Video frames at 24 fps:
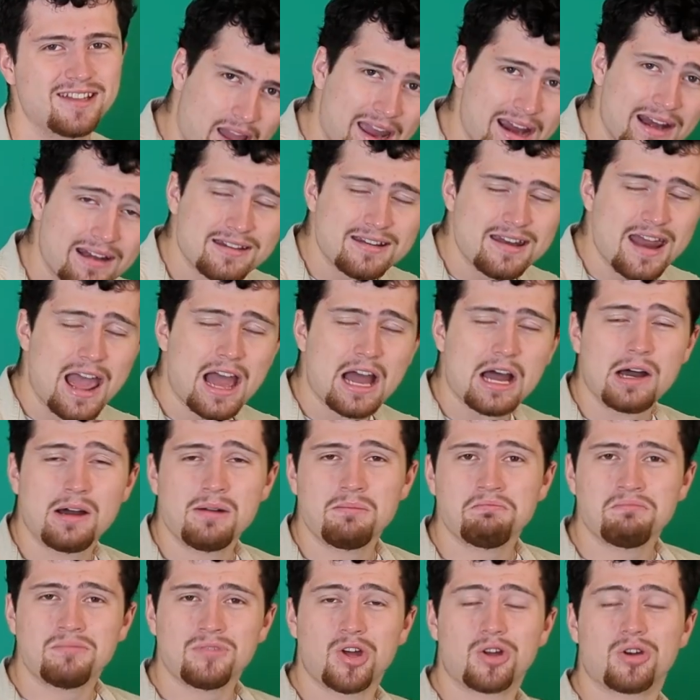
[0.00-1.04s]
And now
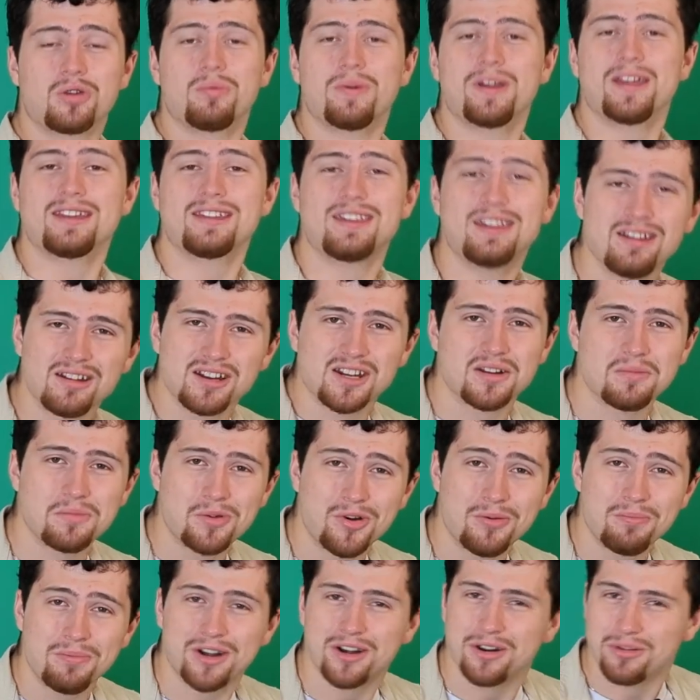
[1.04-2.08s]
I'm not a weird kid
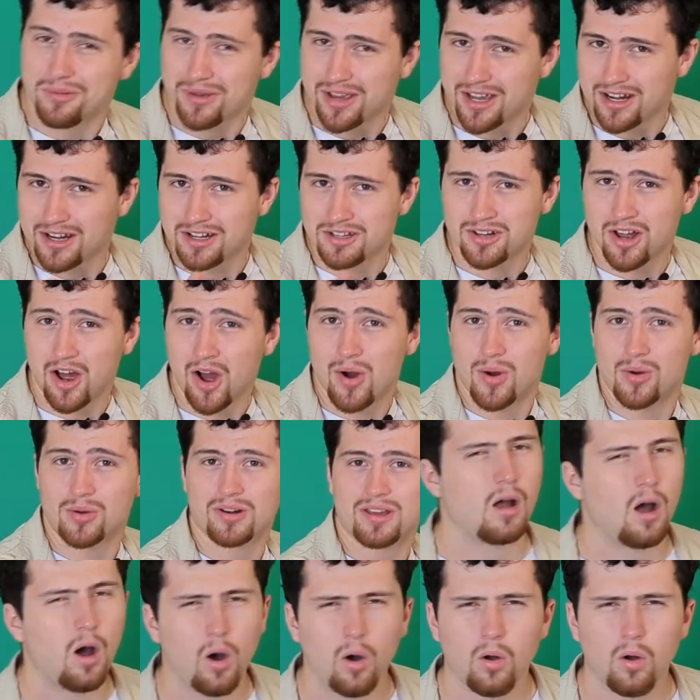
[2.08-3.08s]
anymore, but a weird adult.